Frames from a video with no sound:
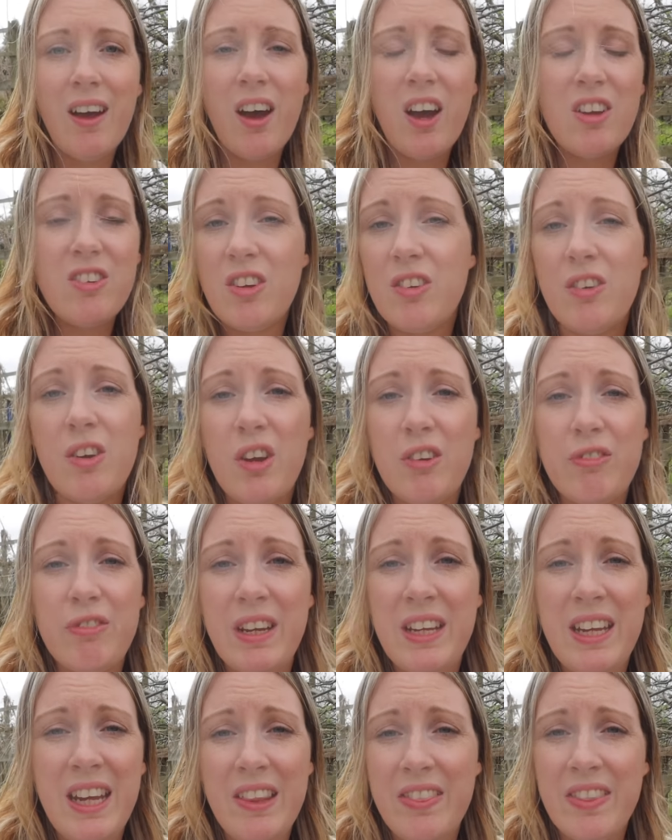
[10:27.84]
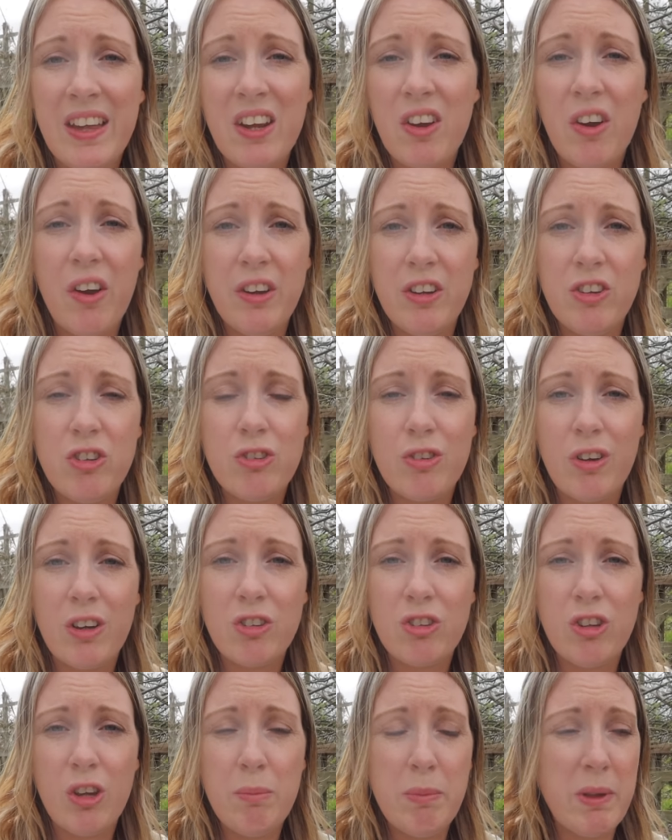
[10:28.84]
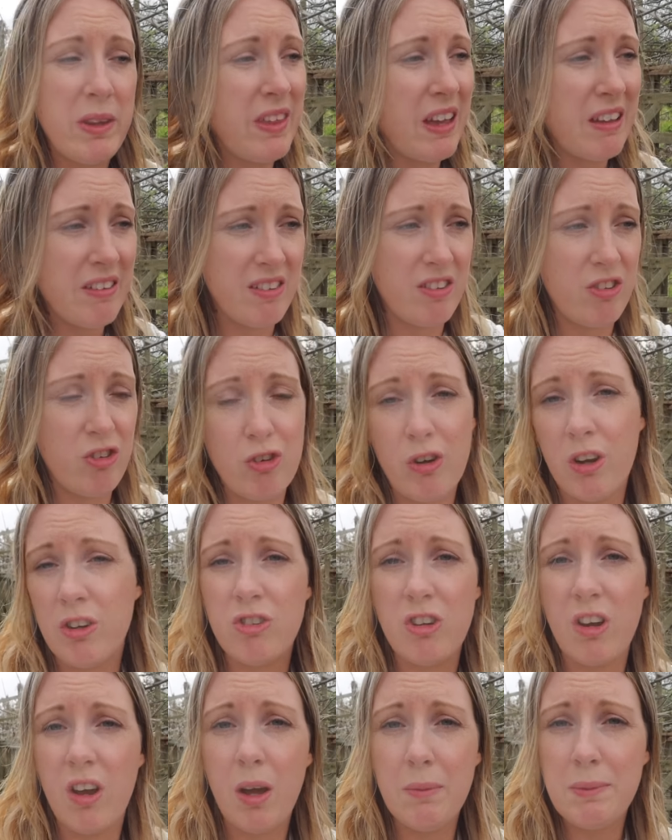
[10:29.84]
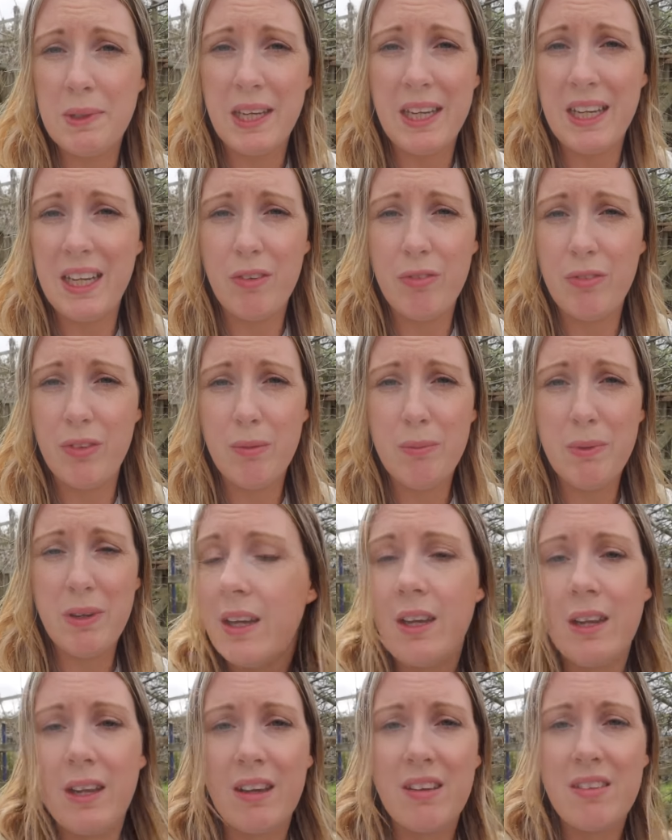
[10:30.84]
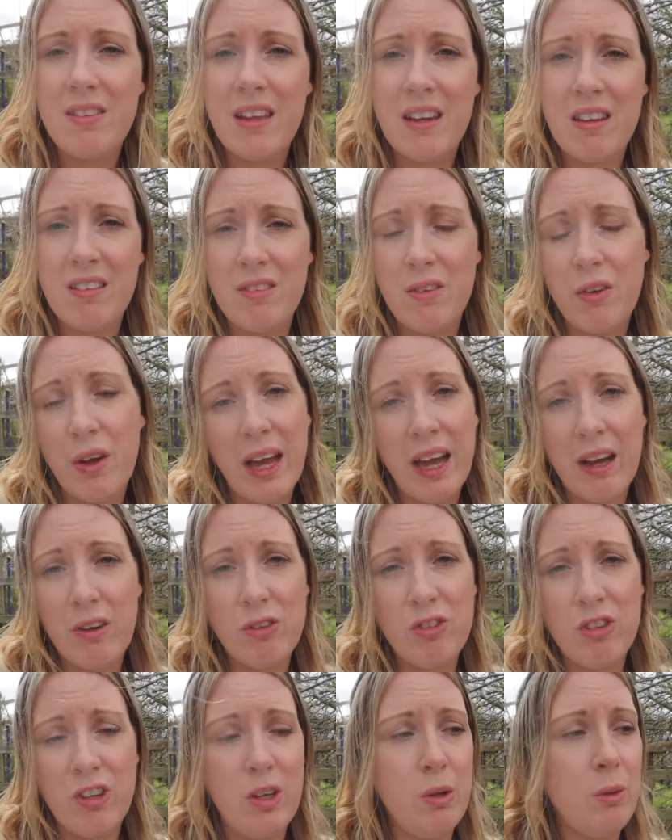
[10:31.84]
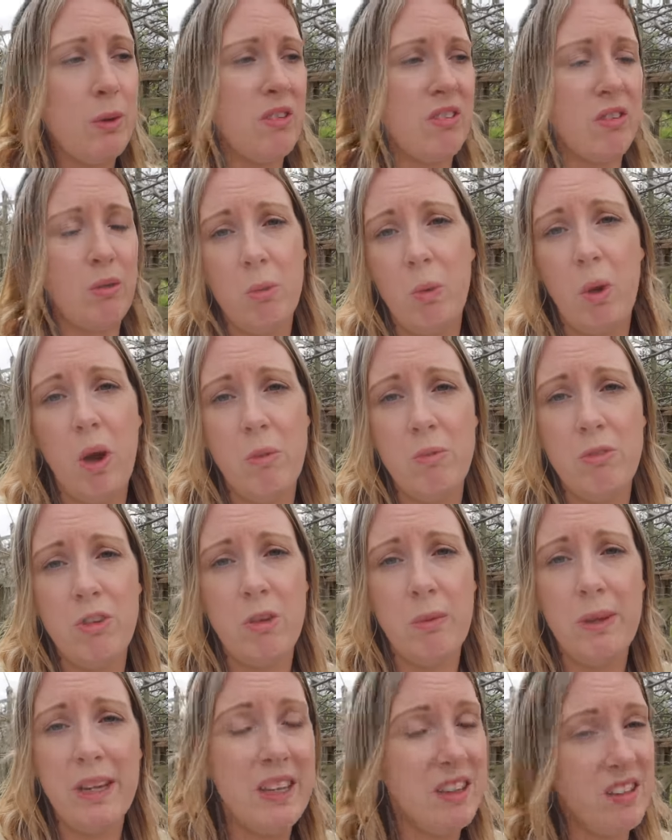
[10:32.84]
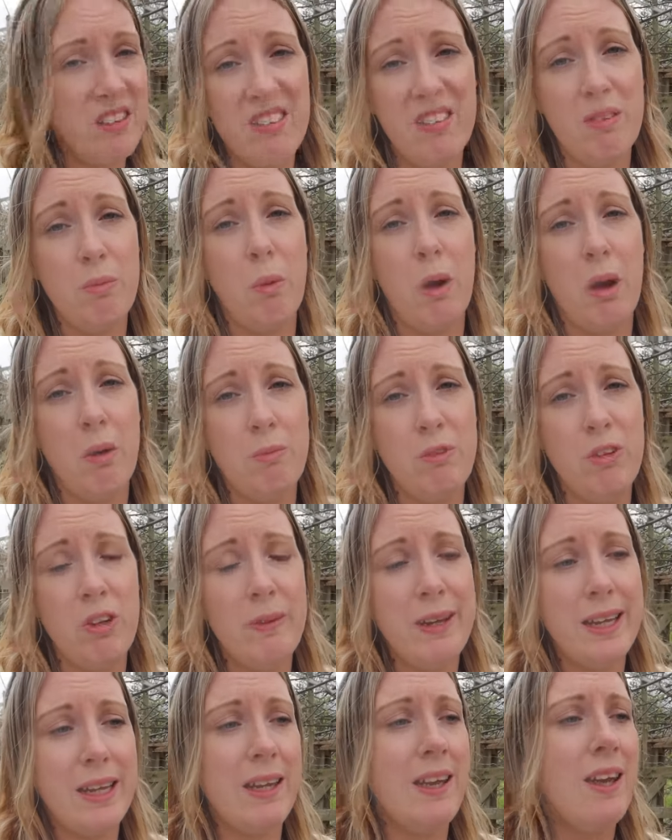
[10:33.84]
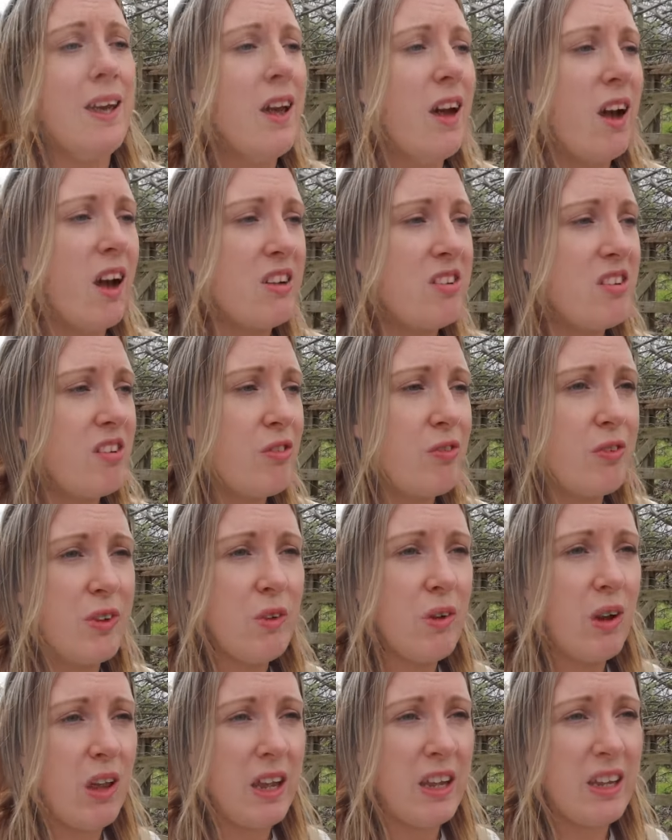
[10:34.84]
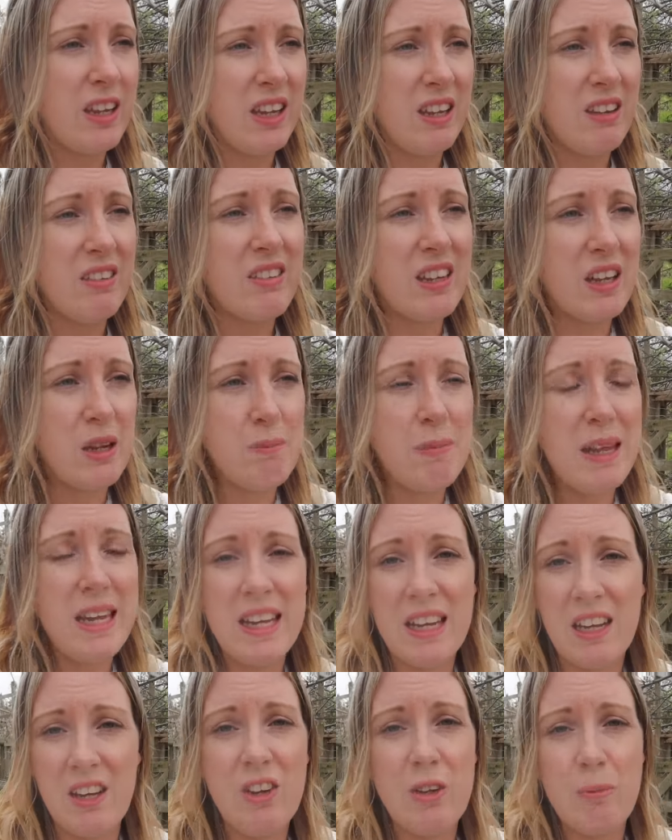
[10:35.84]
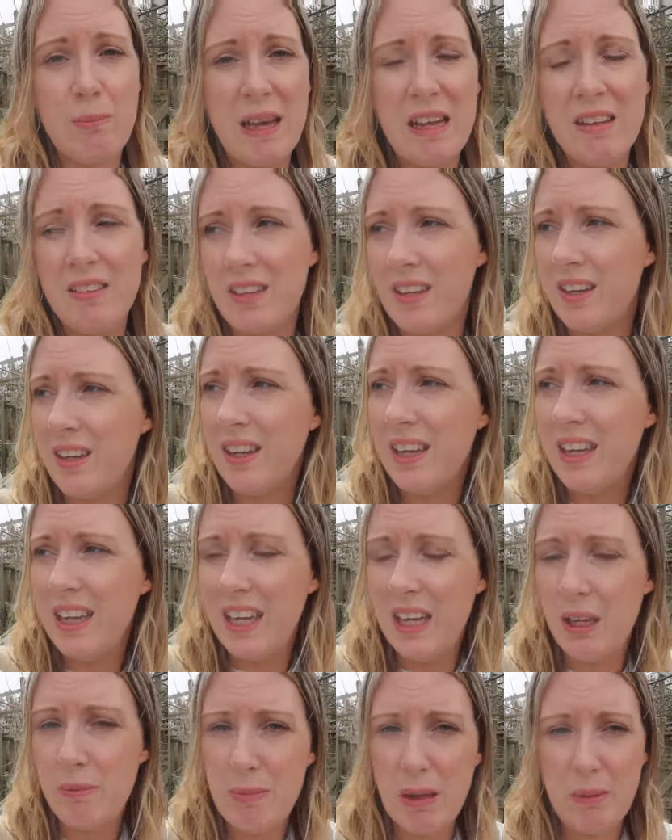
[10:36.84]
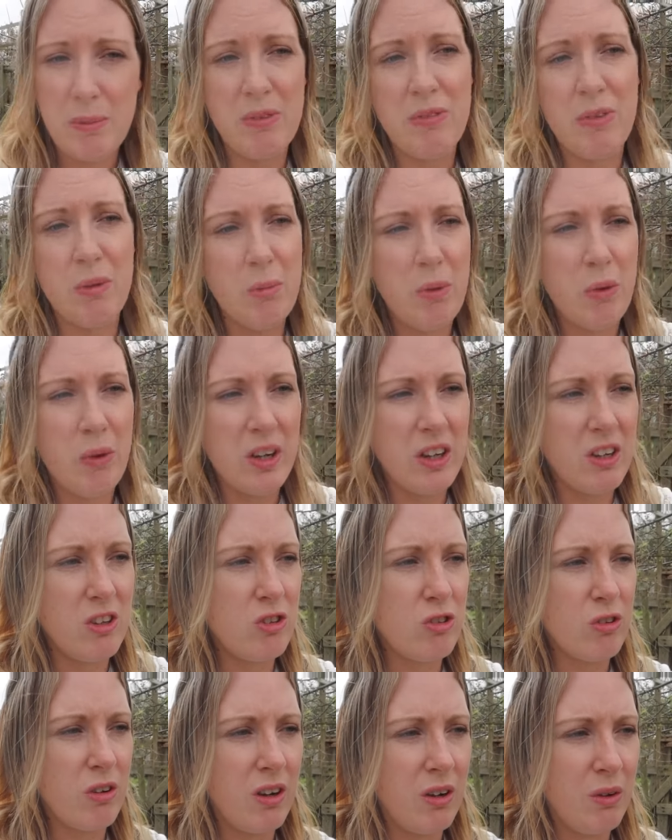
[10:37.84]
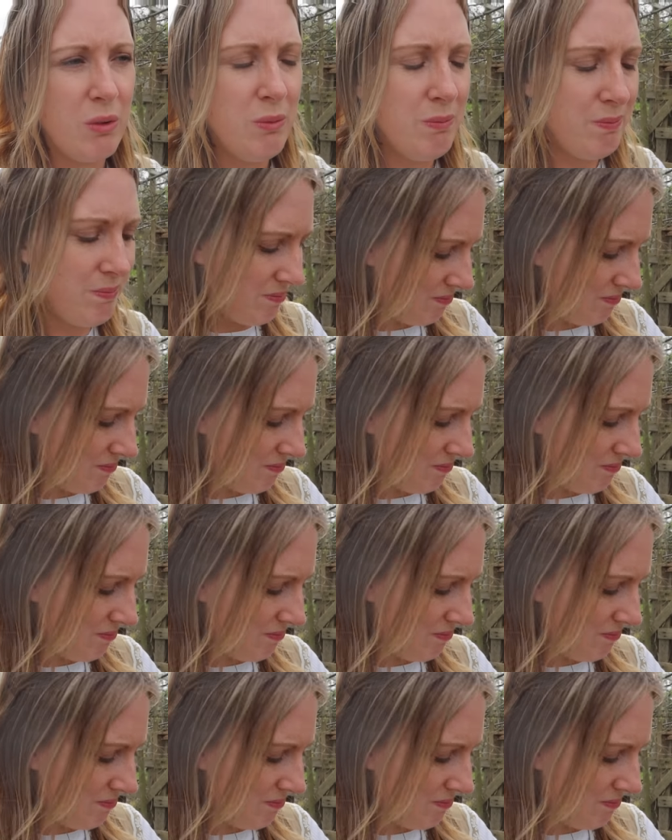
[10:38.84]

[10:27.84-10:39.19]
I don't know if they need that kind of structure, but that's the structure I'm going to give them. Like I said, it's not a how-to, it's a what I'm doing, this is what I'm doing. I just feel like it's going to make it look better, make me feel more in control.